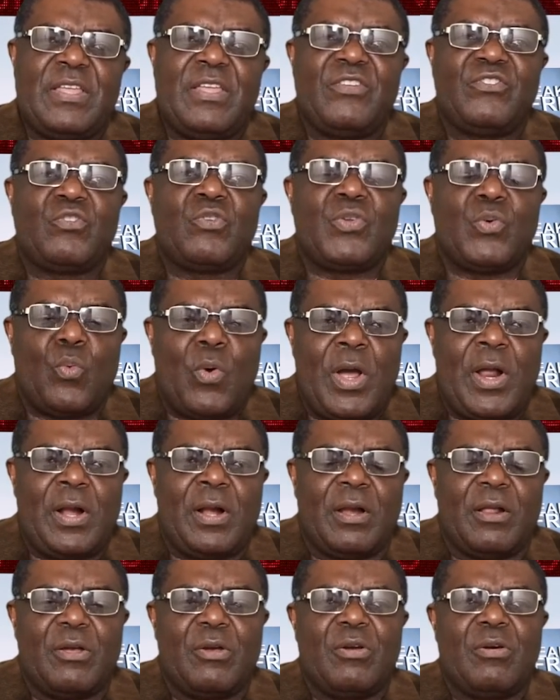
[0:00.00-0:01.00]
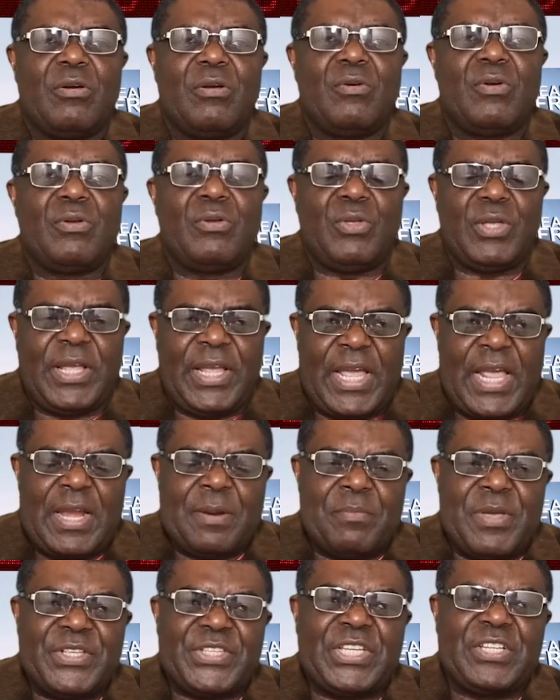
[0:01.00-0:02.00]
So the world, get a
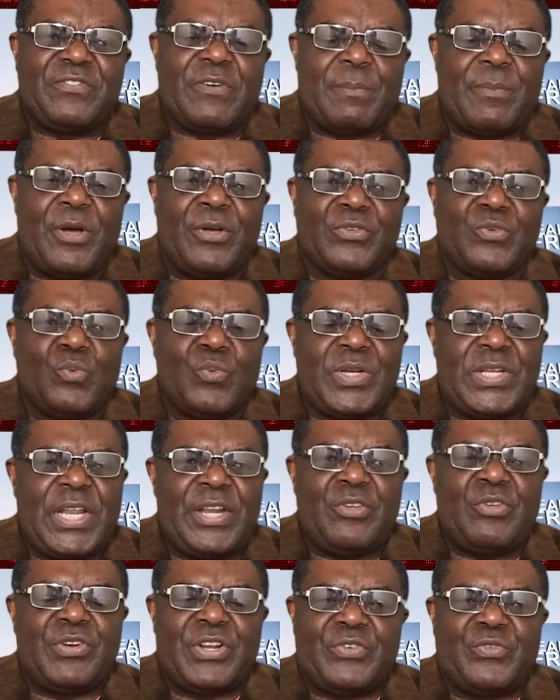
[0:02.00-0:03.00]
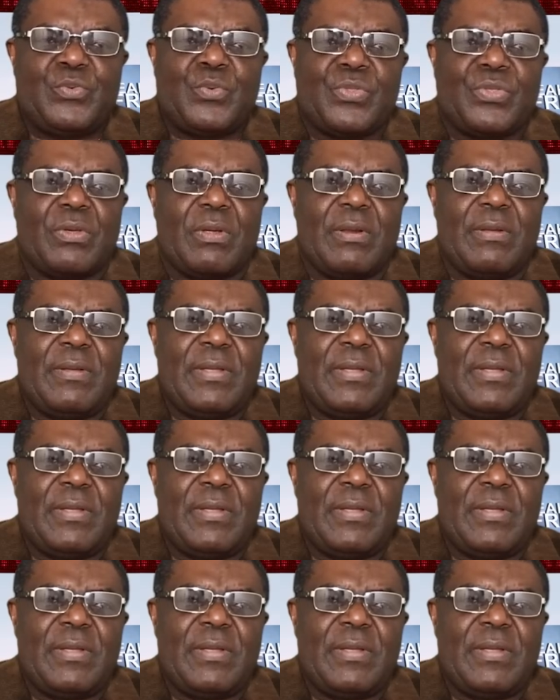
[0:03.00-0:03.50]
message from us. We're telling you the truth.